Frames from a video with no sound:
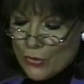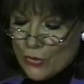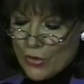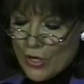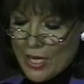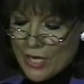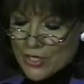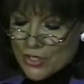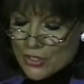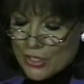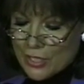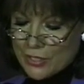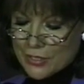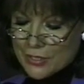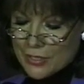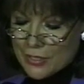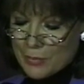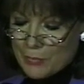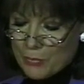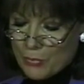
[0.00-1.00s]
crash that
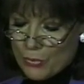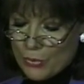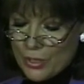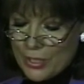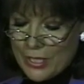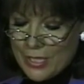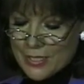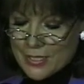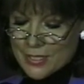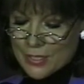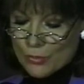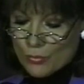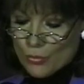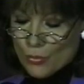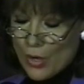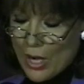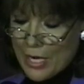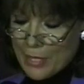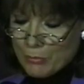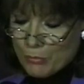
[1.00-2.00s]
predates the
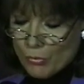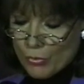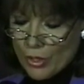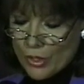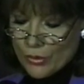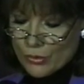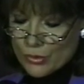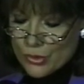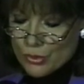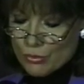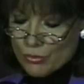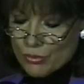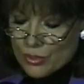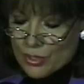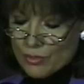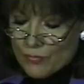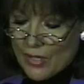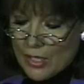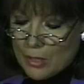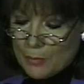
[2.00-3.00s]
Wright brothers through the
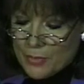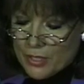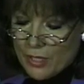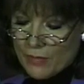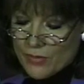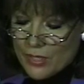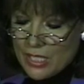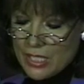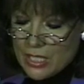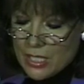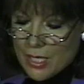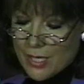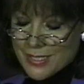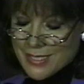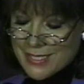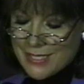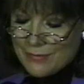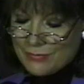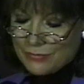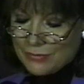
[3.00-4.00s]
development of the
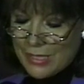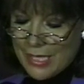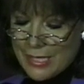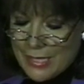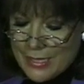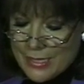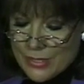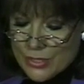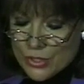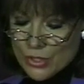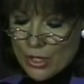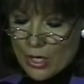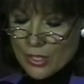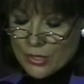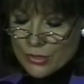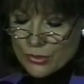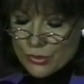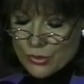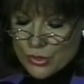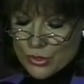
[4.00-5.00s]
Nazi flying
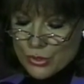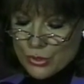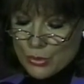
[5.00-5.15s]
saucers